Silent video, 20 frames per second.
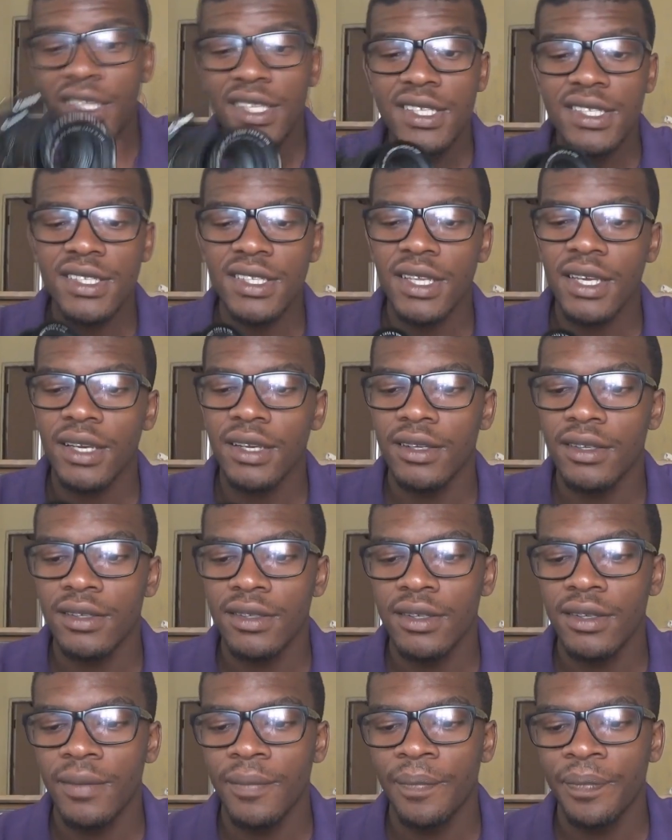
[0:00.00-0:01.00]
this is
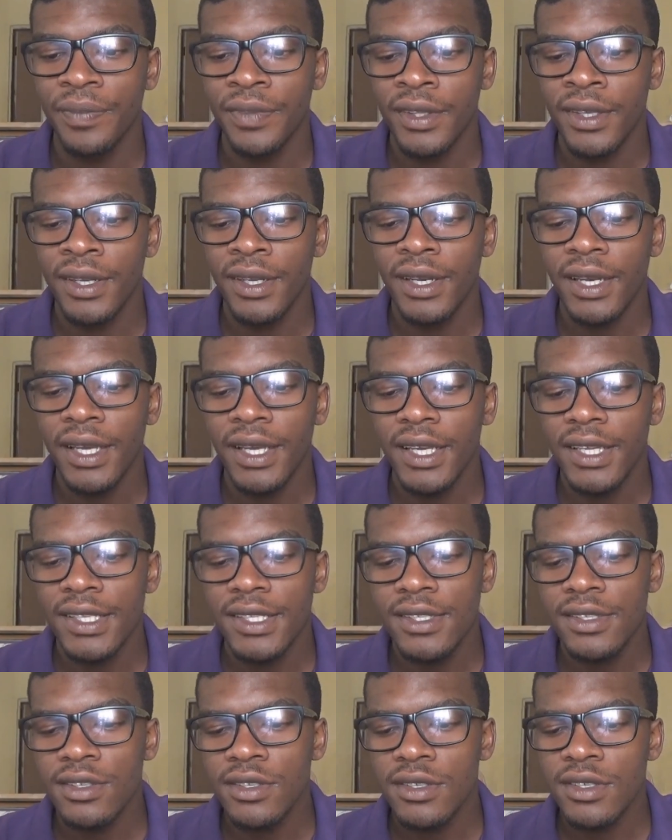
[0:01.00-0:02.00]
nice like it
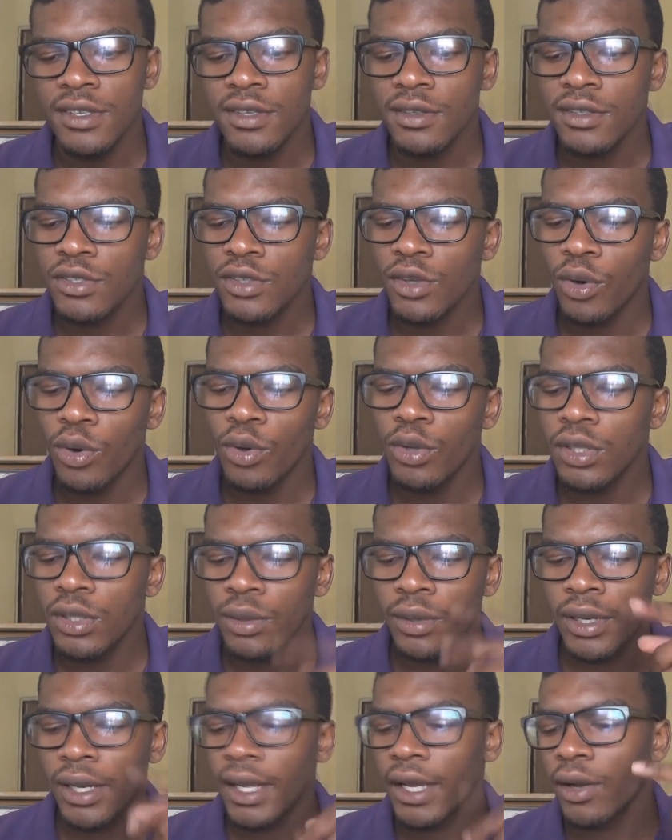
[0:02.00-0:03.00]
tilts all
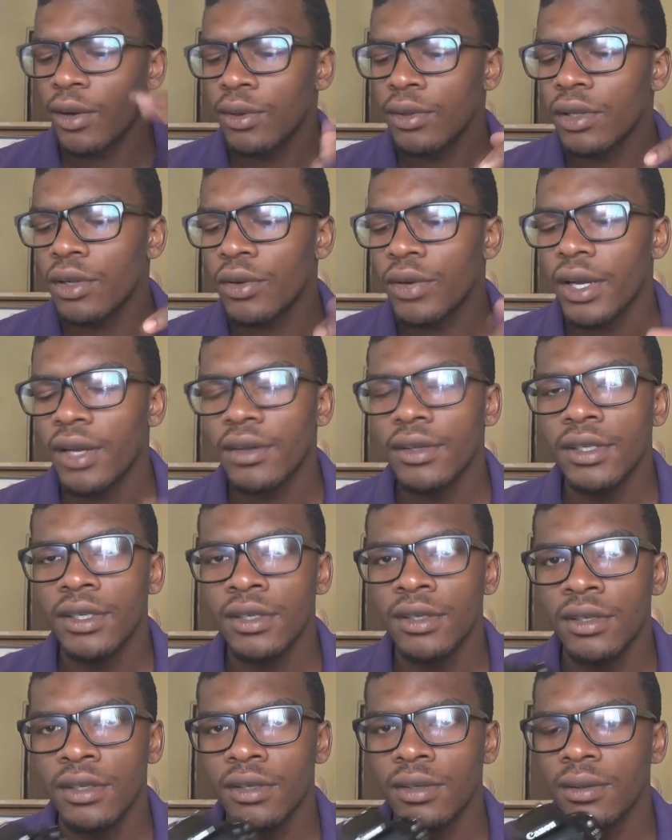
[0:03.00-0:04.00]
the way like all around
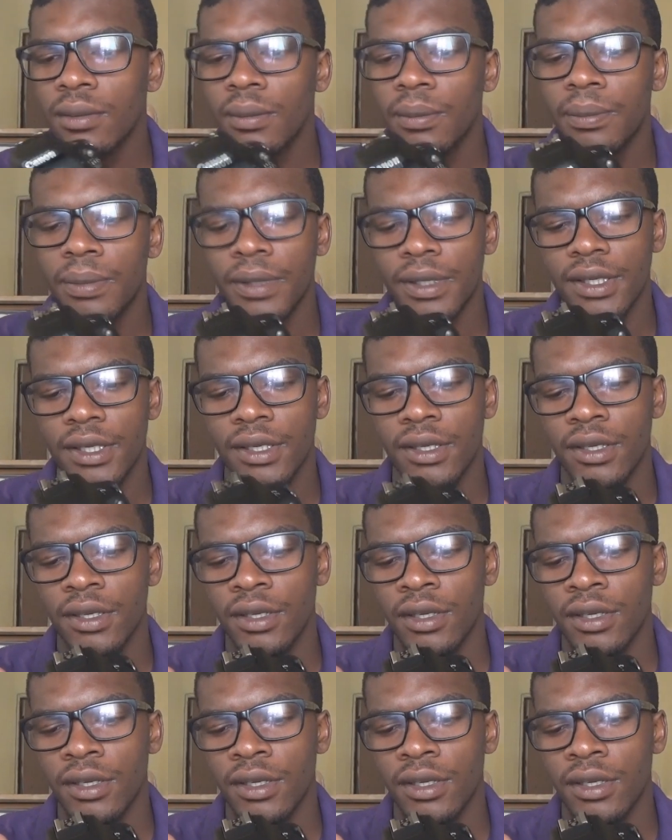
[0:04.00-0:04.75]
but